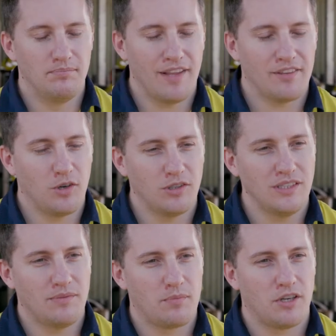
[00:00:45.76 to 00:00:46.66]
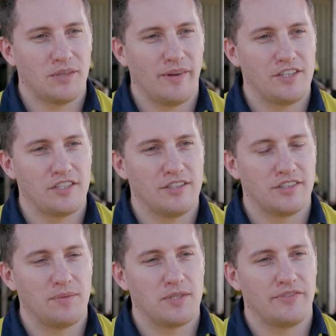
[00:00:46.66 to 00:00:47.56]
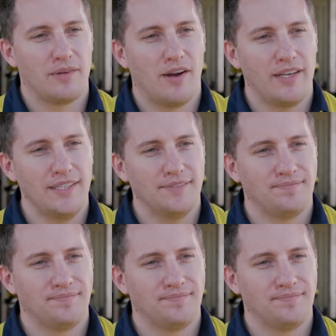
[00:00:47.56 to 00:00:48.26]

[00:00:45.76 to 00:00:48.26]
Matthew Horton, I'm a project manager at CITIC Pacific Mining.